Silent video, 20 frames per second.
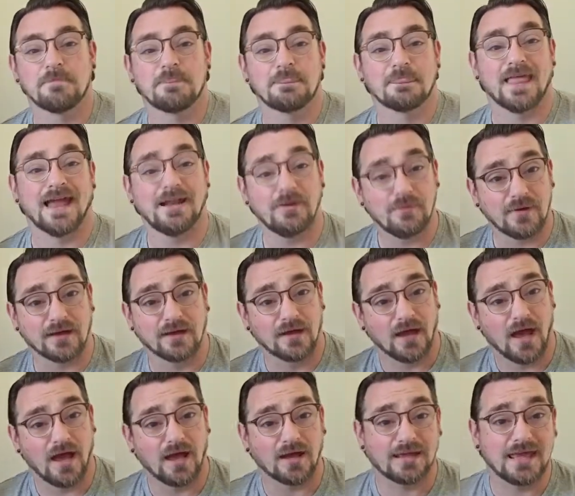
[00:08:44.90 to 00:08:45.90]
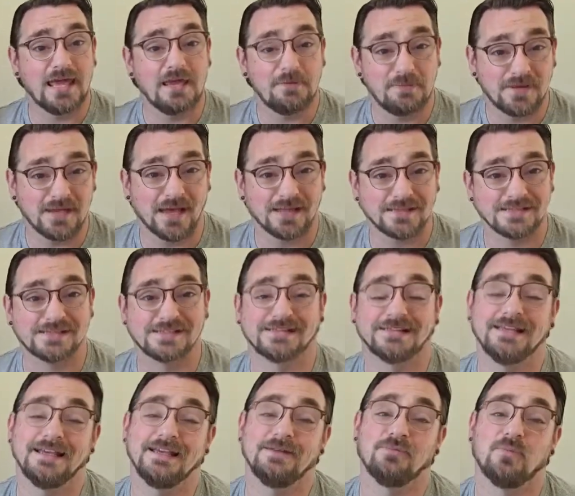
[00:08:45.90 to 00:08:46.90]
Anyway, keep your hands
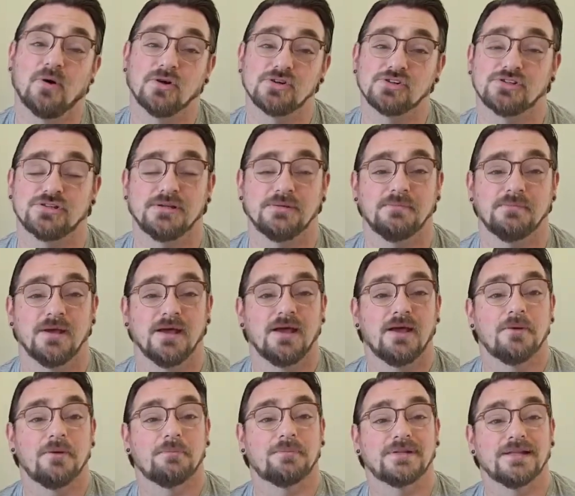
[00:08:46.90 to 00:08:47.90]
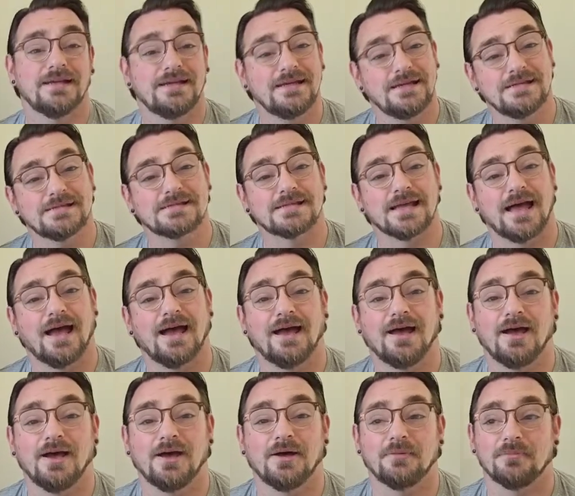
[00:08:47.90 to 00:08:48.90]
clean, wash them, please.
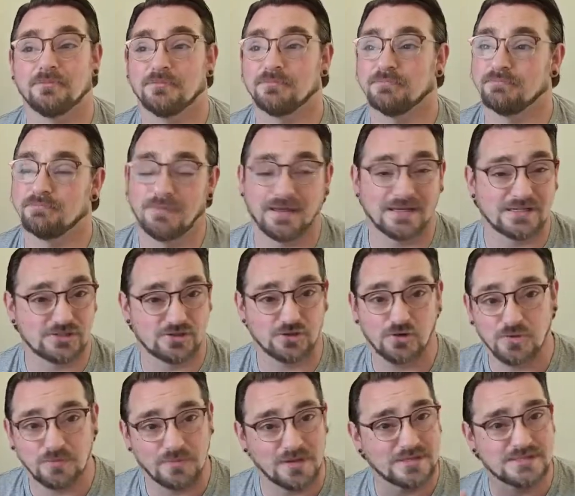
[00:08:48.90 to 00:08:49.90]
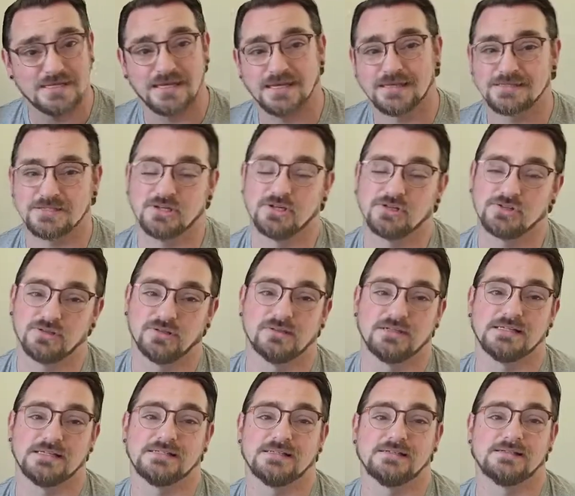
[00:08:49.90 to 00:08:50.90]
Make sure you maintain social
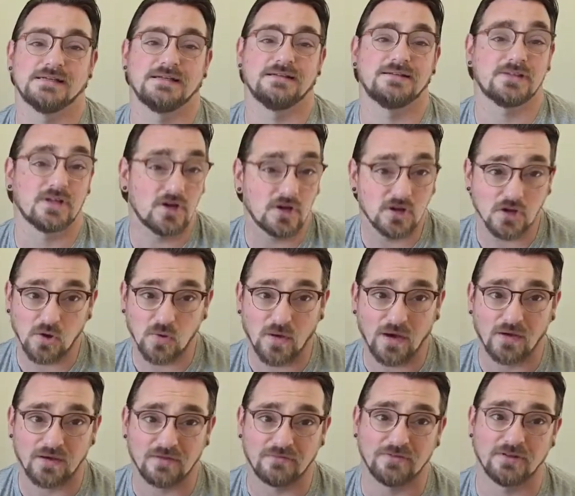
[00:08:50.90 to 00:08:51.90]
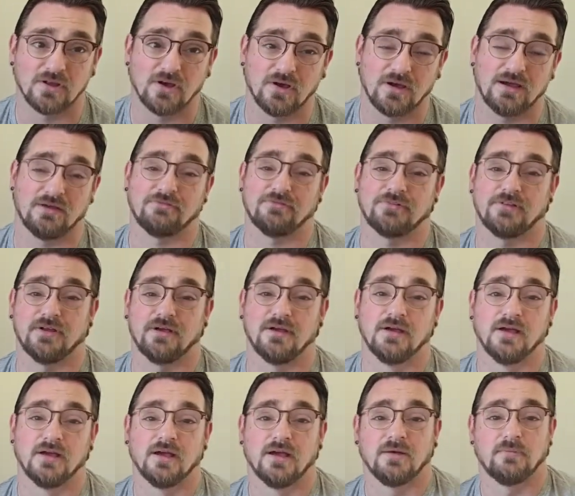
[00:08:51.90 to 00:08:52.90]
distancing. Don't go out if you don't have to.
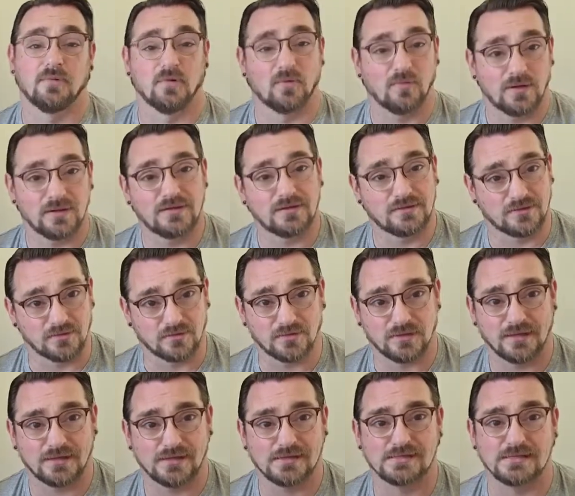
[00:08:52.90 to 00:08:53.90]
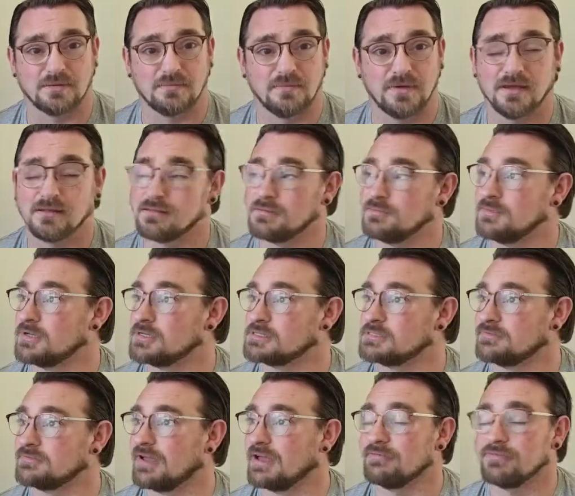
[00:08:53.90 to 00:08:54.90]
But when you do, like I said, make the
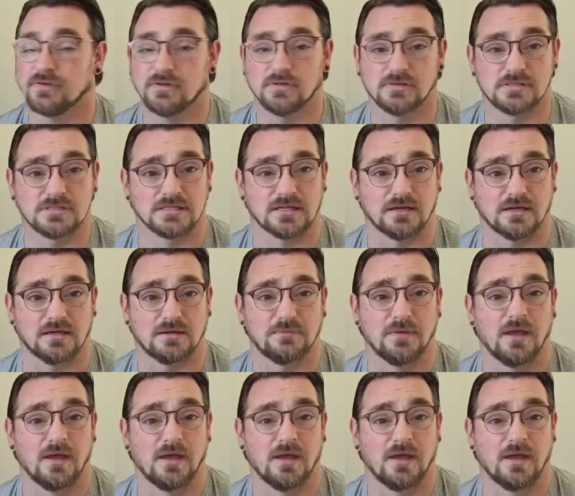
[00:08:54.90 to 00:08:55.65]
most of it. Have a good time.